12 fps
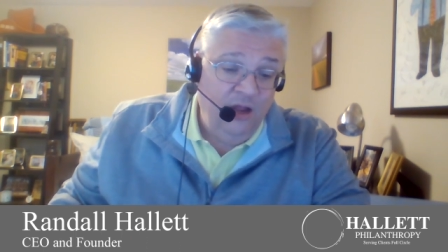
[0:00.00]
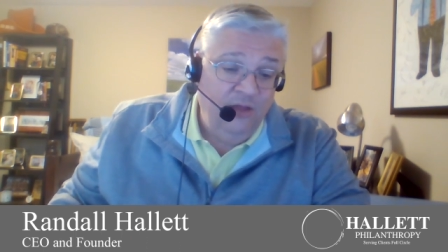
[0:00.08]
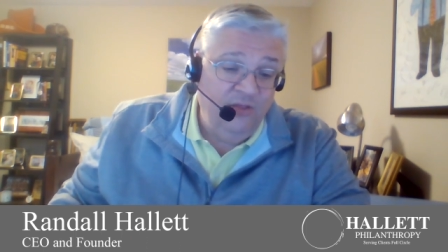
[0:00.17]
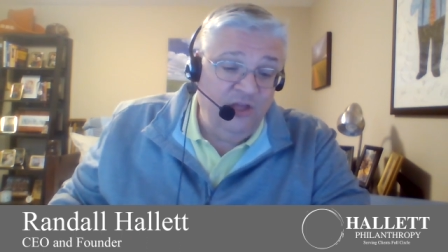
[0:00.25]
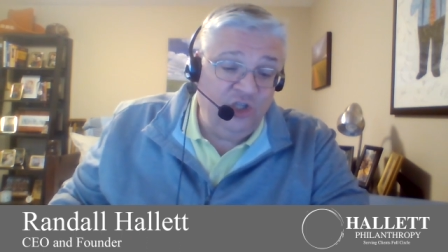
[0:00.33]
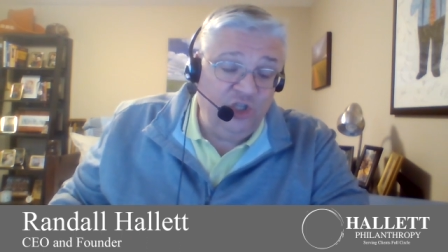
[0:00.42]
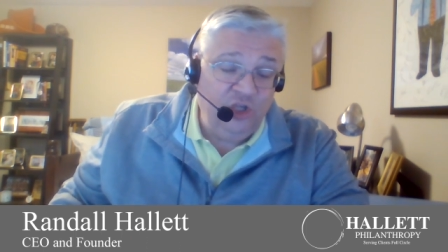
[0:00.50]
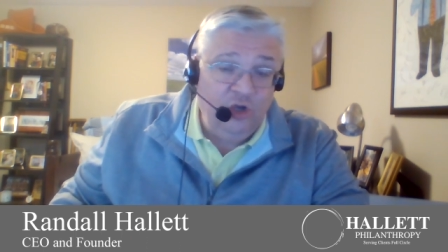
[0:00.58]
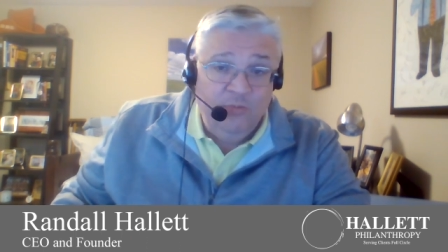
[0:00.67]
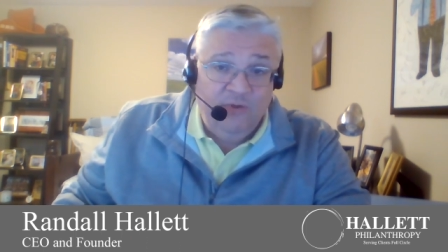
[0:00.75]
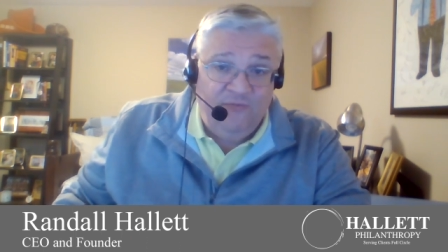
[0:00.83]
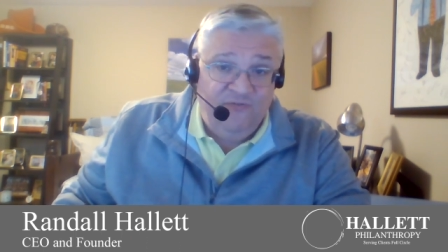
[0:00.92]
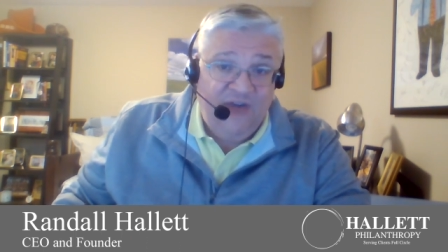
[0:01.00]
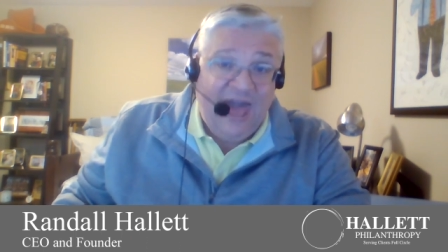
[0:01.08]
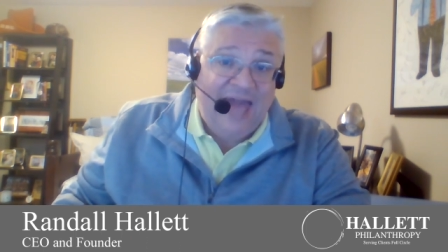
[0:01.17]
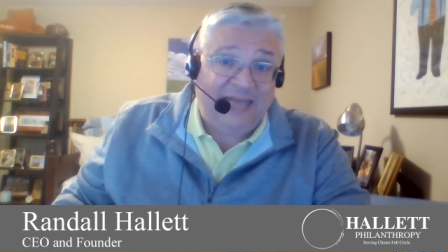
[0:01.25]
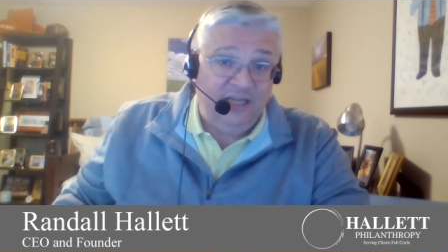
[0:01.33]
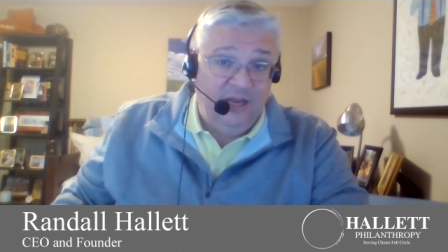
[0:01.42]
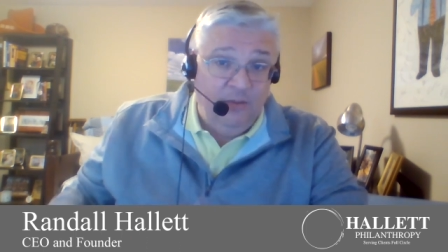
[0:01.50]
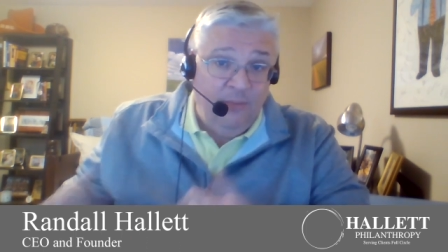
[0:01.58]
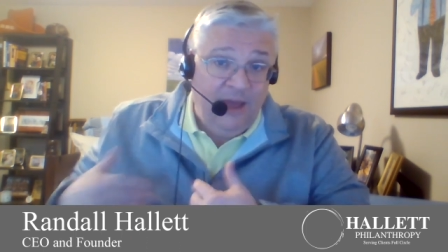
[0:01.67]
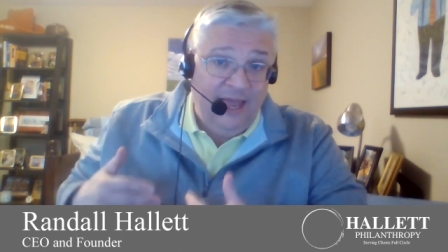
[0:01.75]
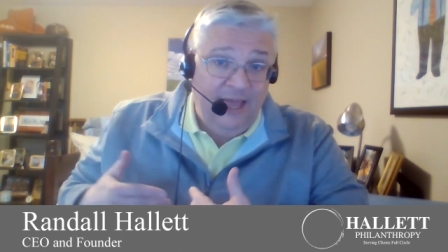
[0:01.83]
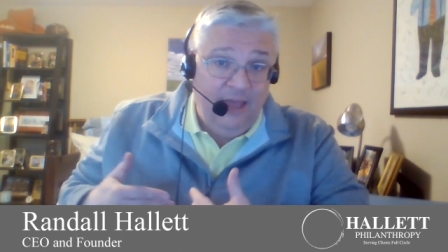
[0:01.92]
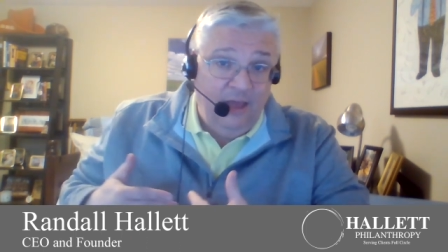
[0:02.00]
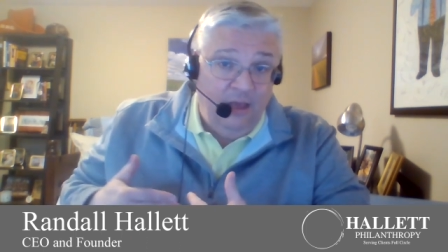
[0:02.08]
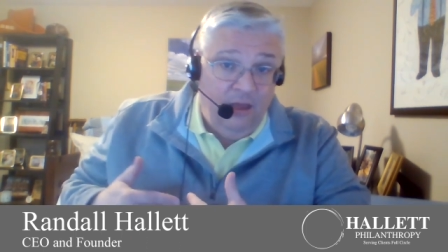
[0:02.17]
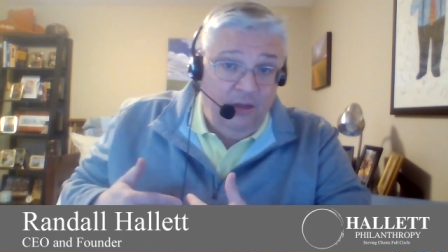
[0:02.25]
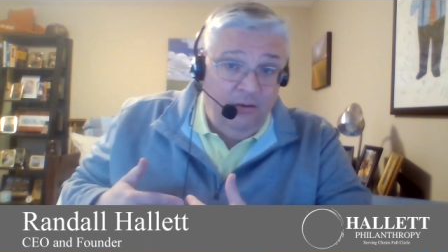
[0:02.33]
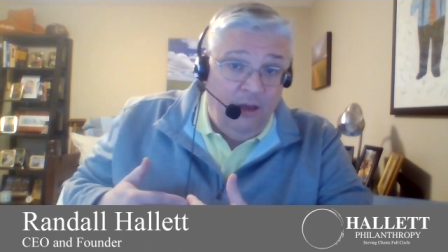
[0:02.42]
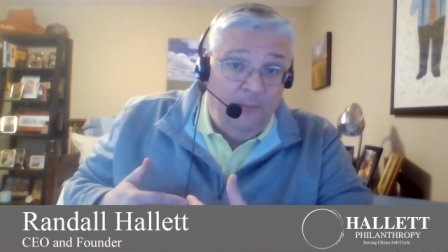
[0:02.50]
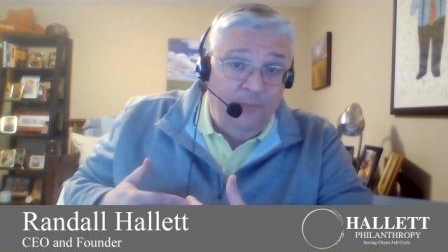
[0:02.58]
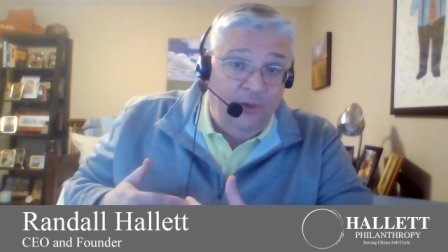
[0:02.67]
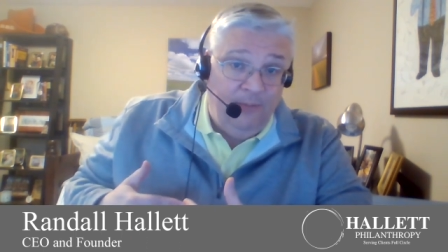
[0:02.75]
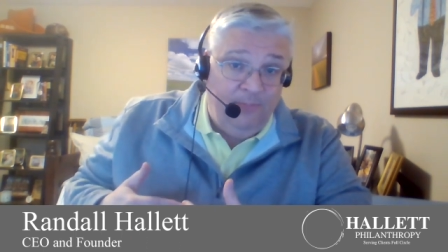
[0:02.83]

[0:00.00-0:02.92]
The Zoom effect, in my humble